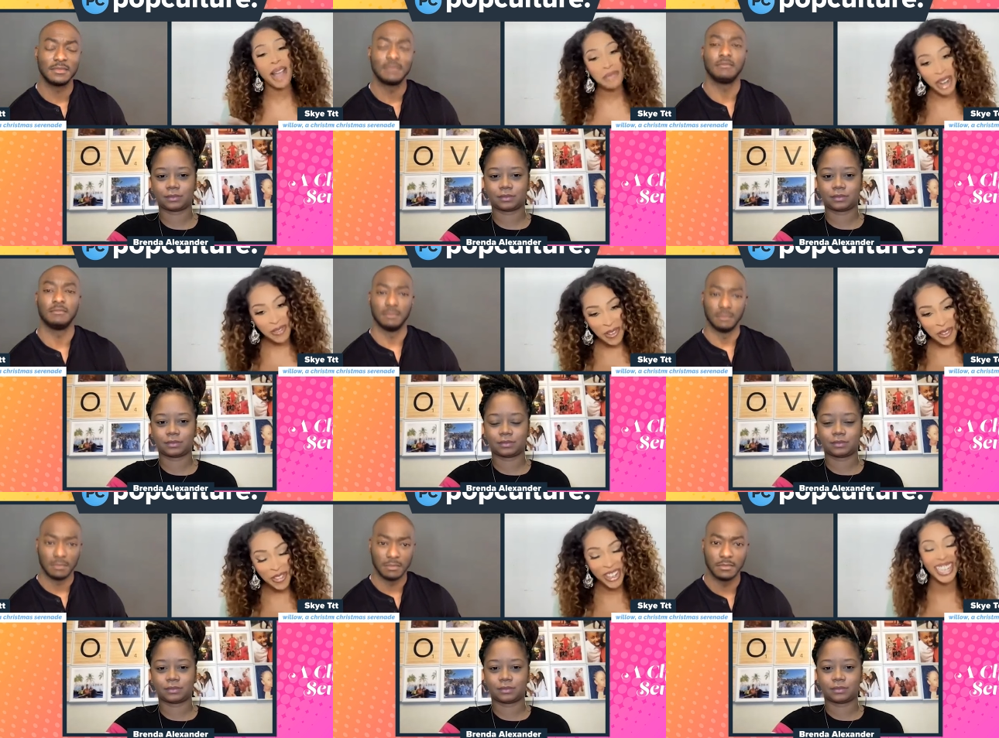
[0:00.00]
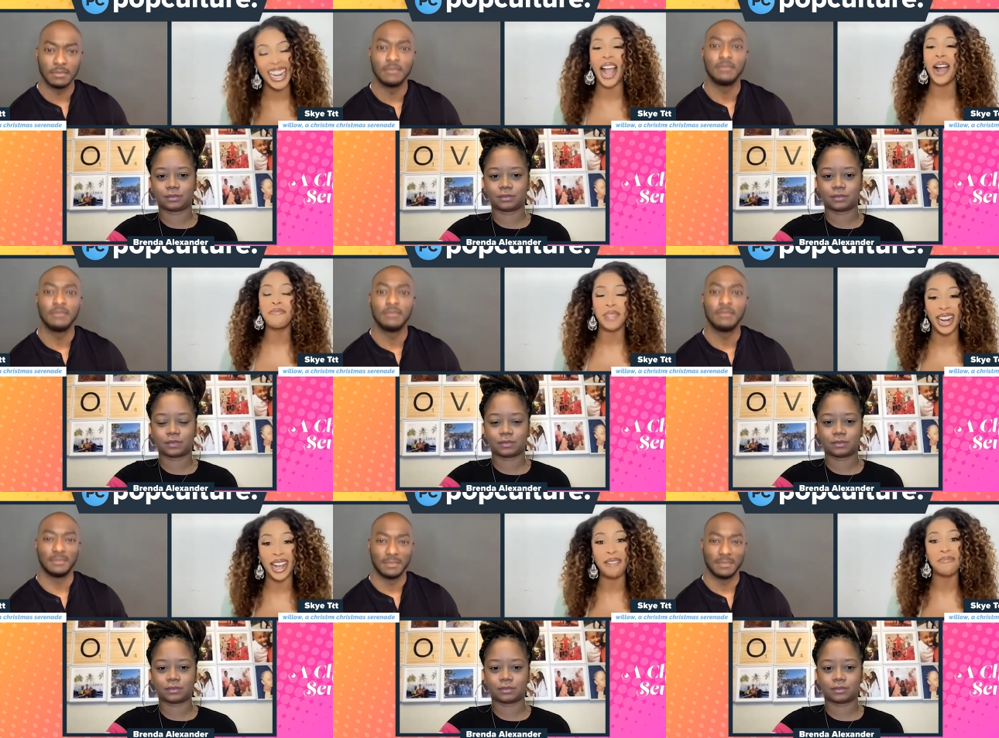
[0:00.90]
Speaker 1: I'm grateful for it now,
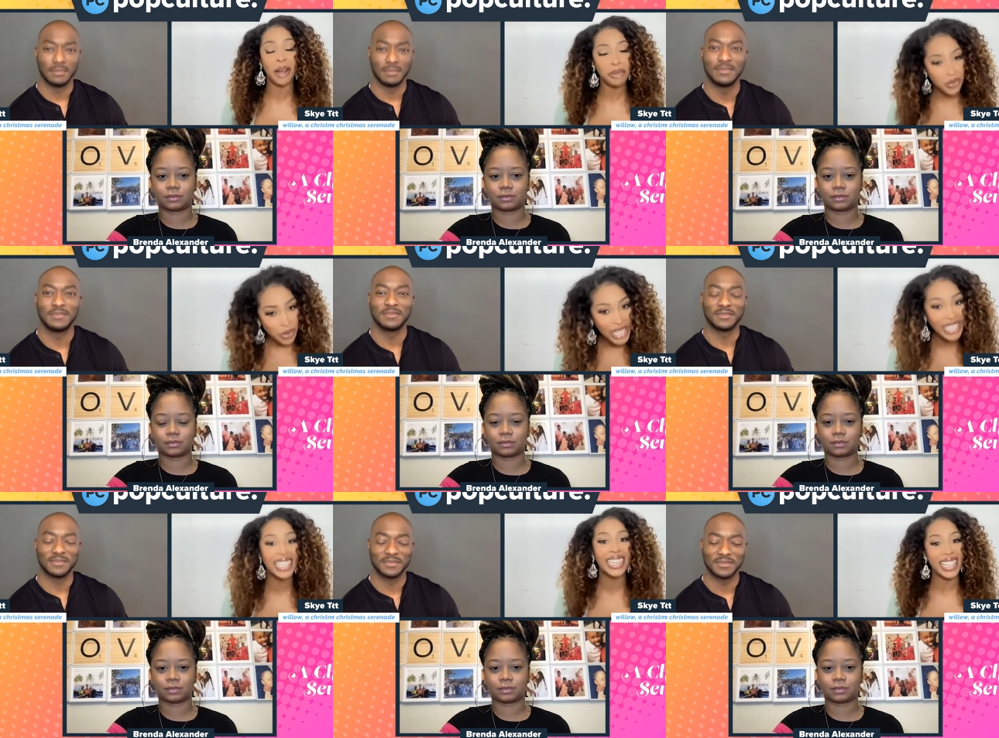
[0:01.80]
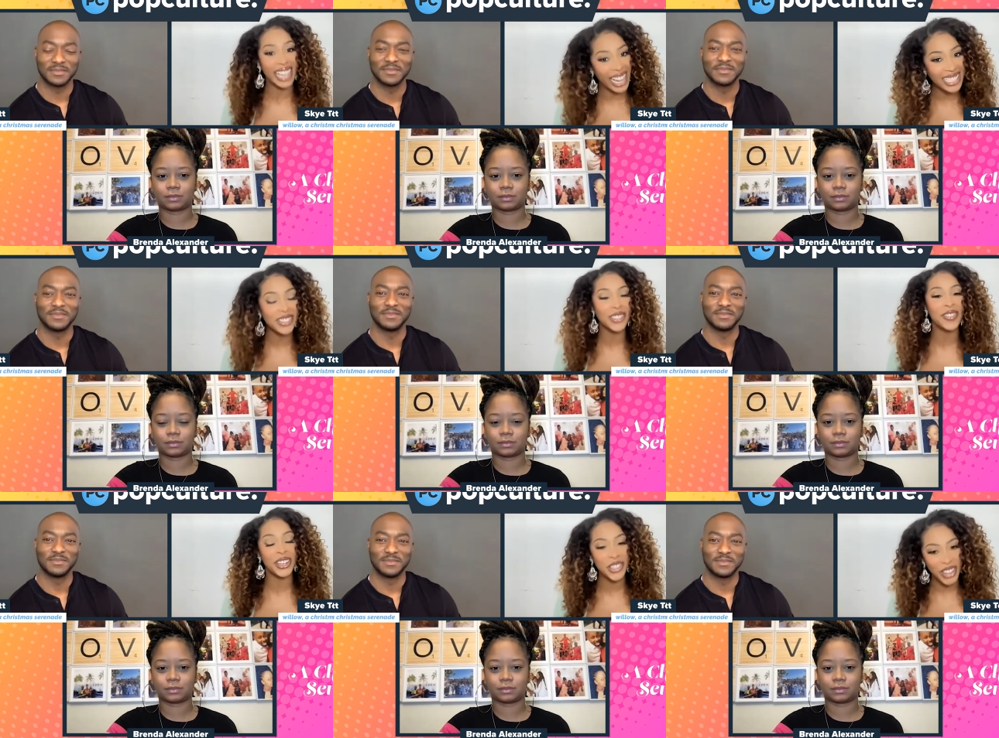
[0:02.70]
but um, but I was really, yeah, she
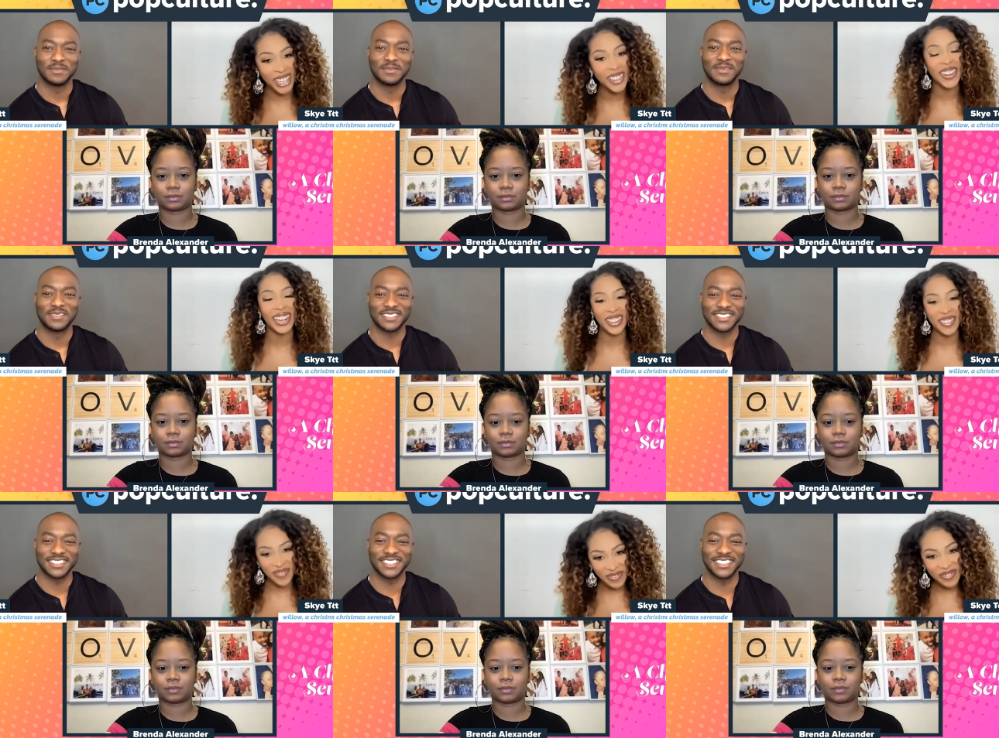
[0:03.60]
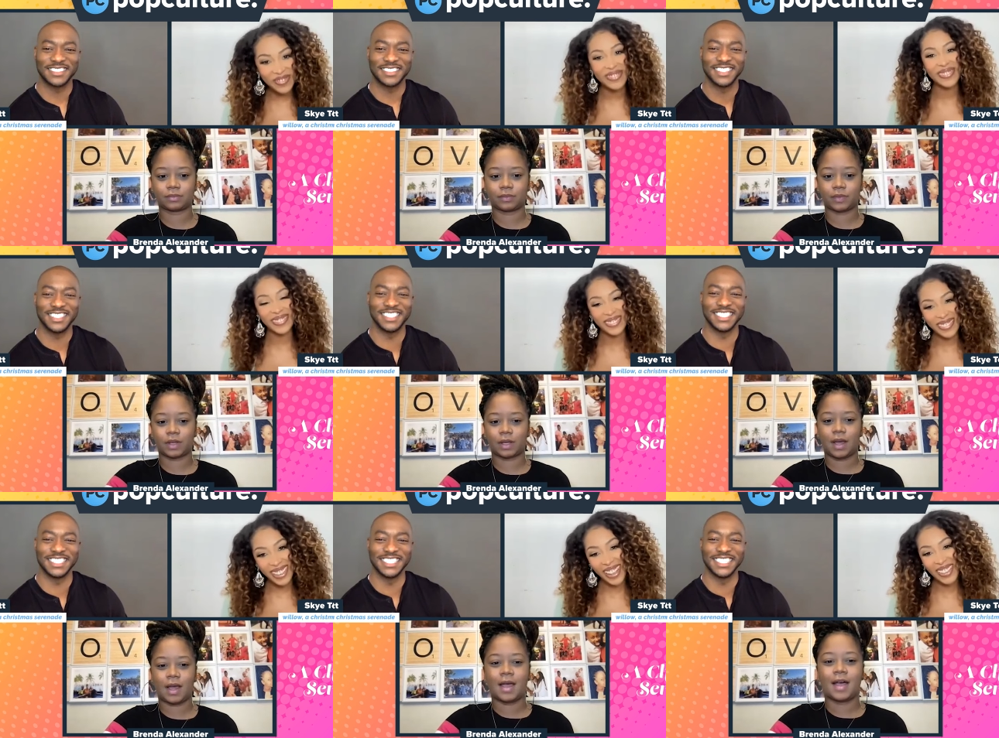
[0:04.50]
was very strict growing up.
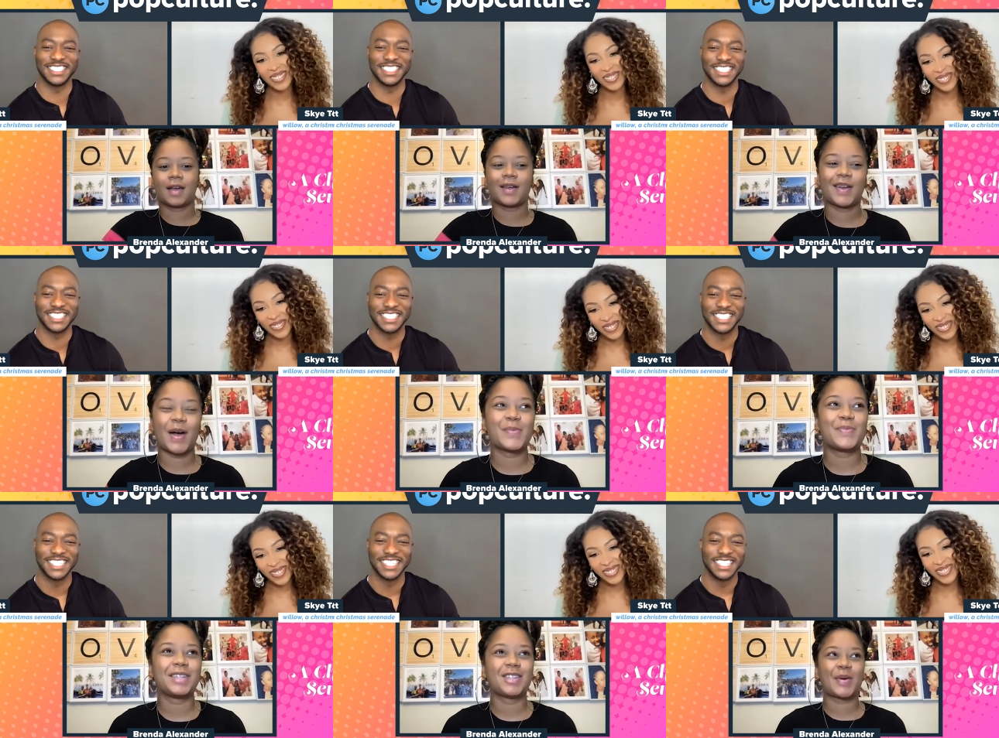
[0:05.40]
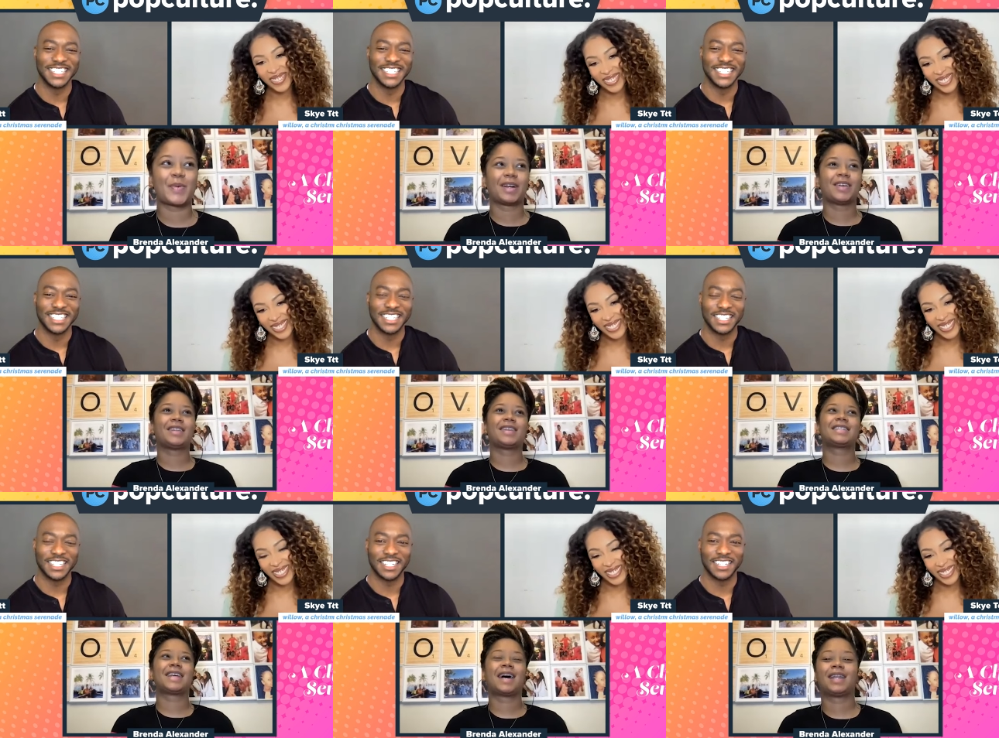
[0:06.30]
Yeah.
Speaker 2: Now, B J, one of the
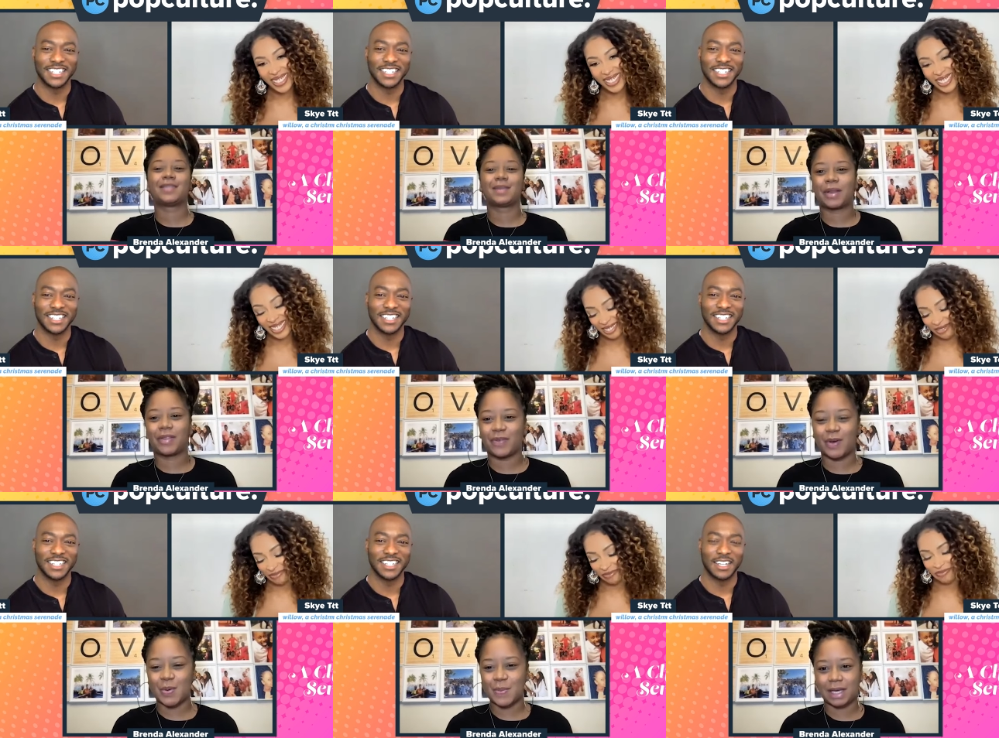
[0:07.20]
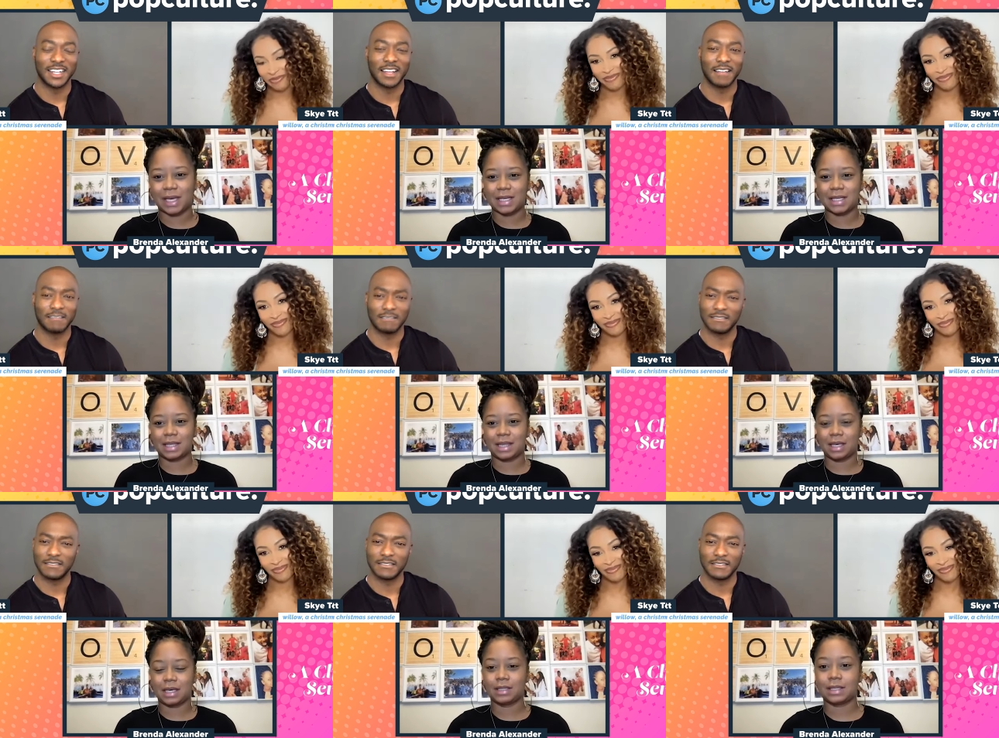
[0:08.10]
things that I loved about the film is
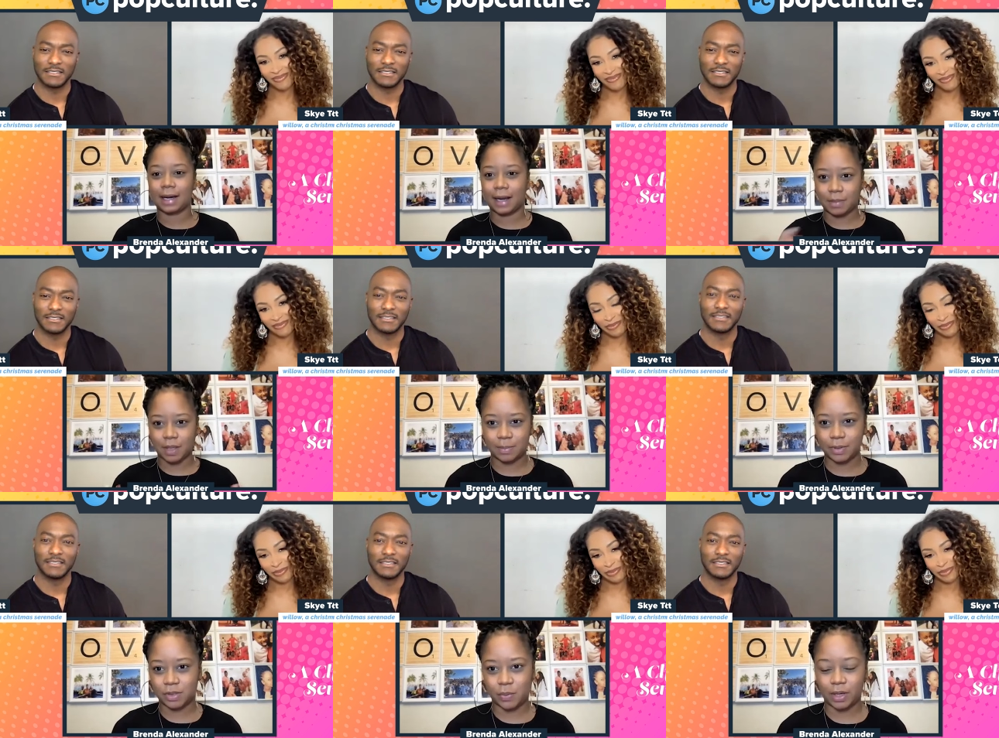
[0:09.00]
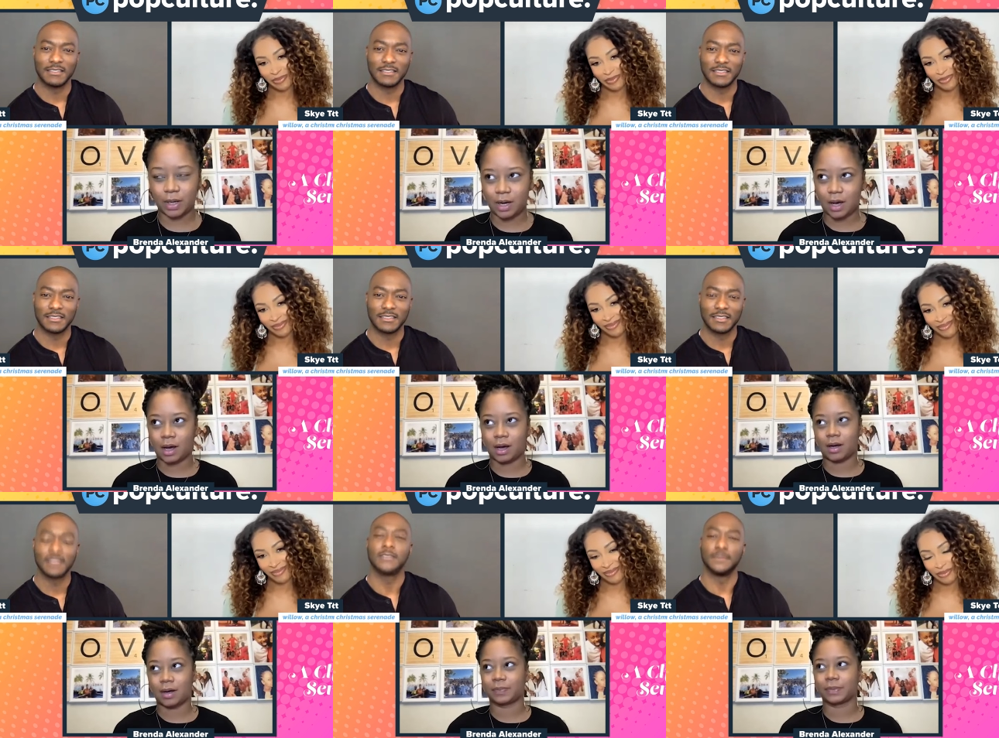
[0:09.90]
the dynamic between
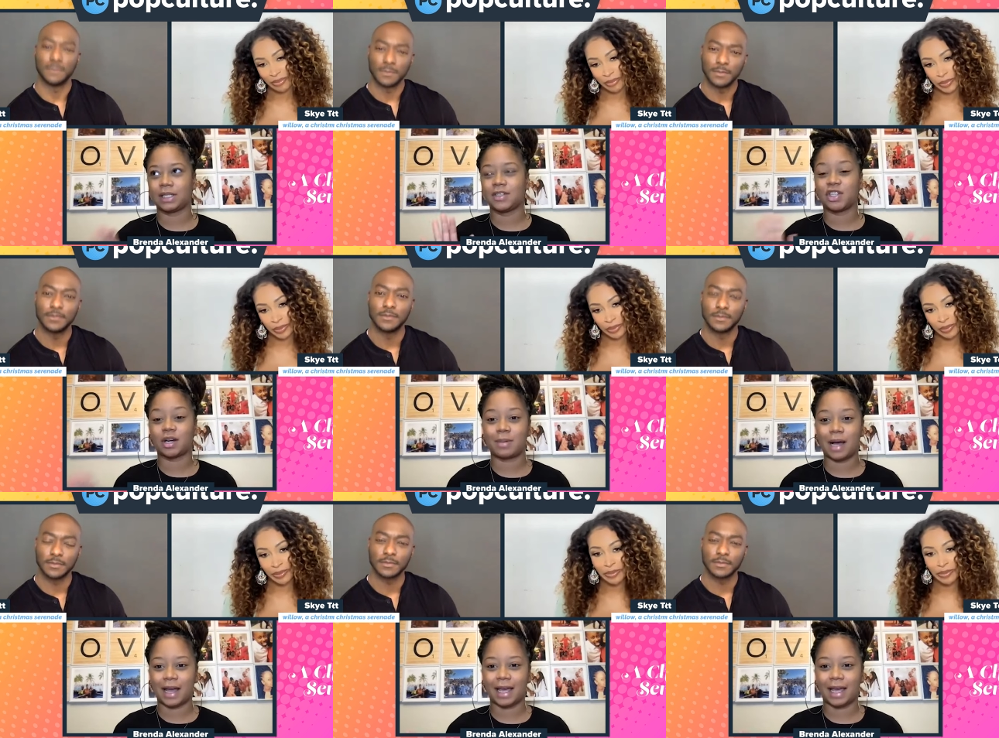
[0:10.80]
um, Jeremiah